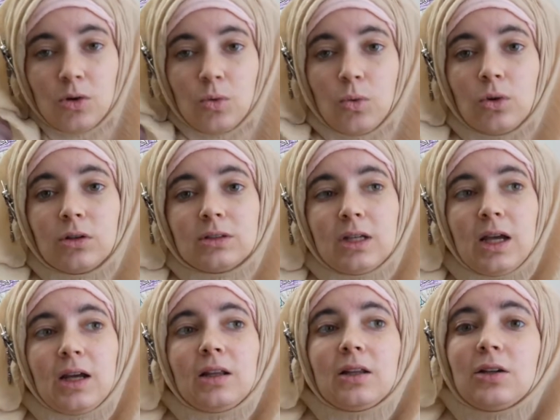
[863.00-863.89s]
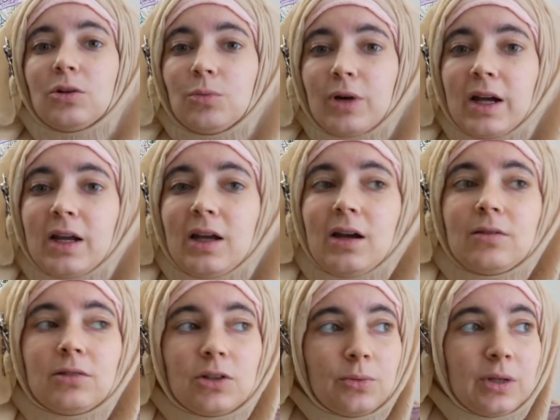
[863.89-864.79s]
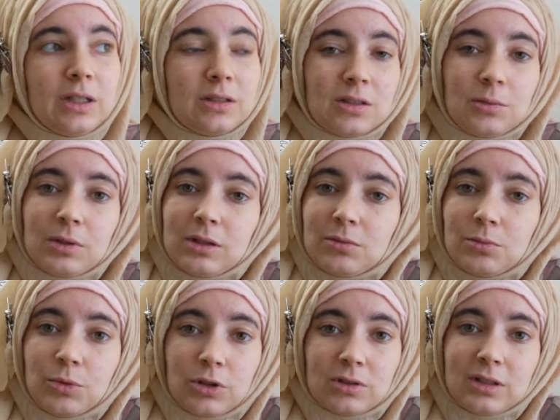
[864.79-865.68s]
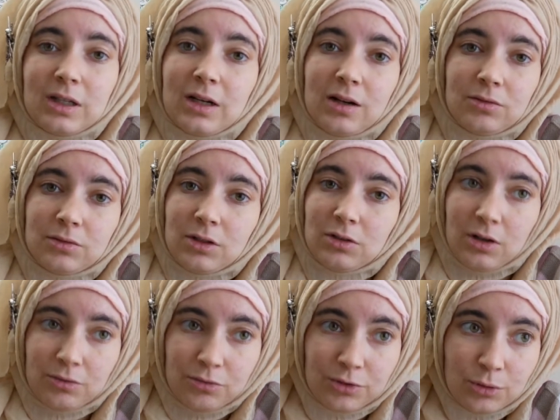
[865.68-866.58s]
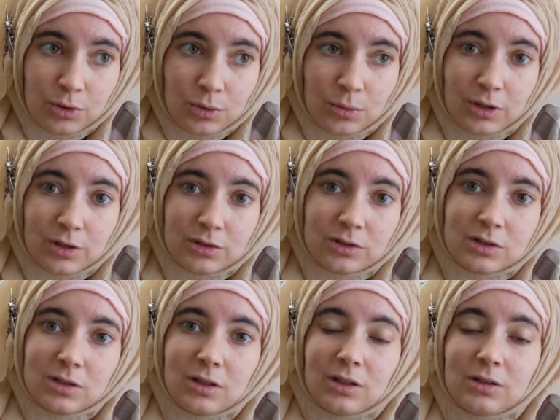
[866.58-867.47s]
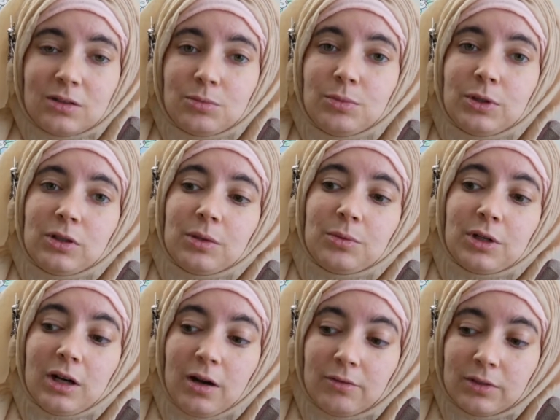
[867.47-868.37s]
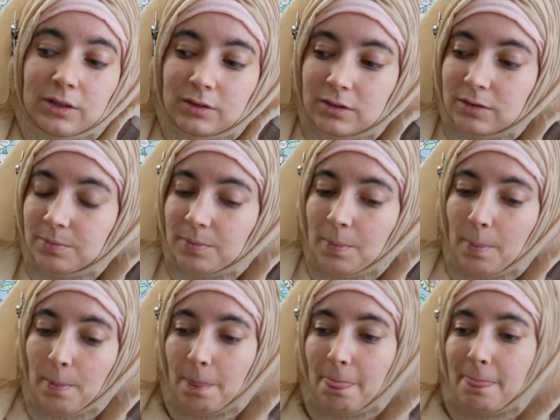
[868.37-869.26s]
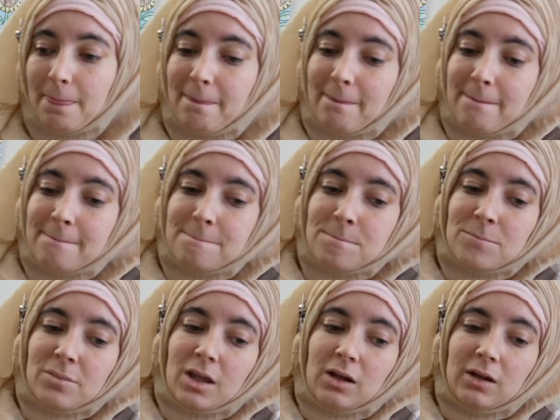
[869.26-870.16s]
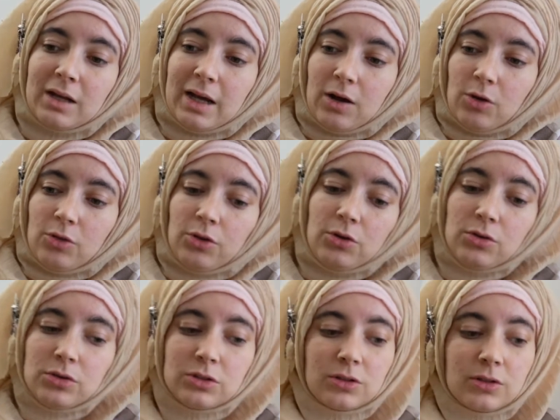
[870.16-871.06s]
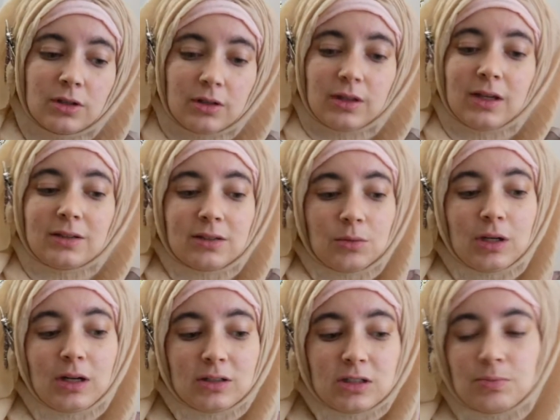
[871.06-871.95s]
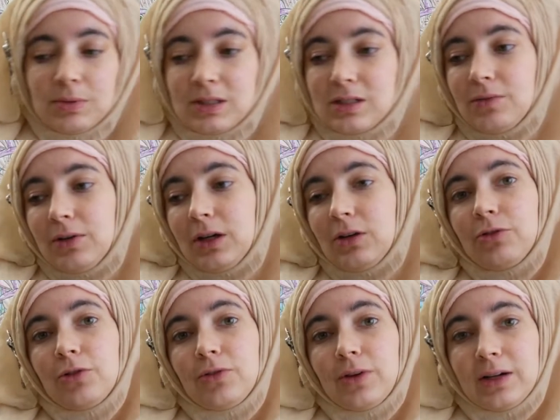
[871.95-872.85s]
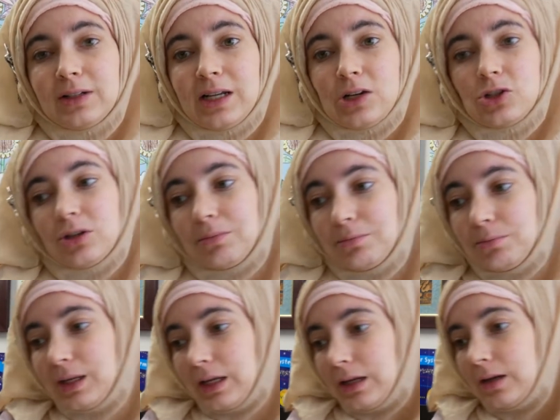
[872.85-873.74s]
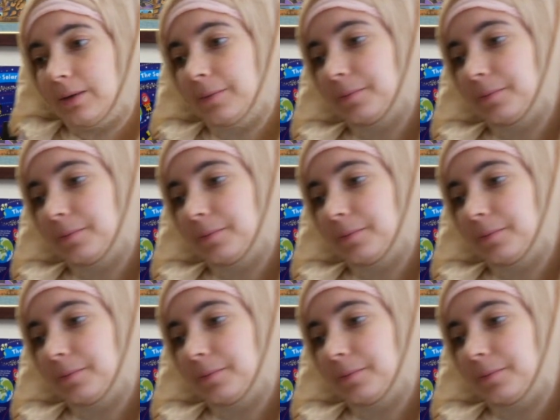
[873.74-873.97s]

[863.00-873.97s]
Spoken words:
we'll take a little break, have her read some of the books that have a lot fewer words to build up her confidence. Now, those are the things that we got specific for Foundation B.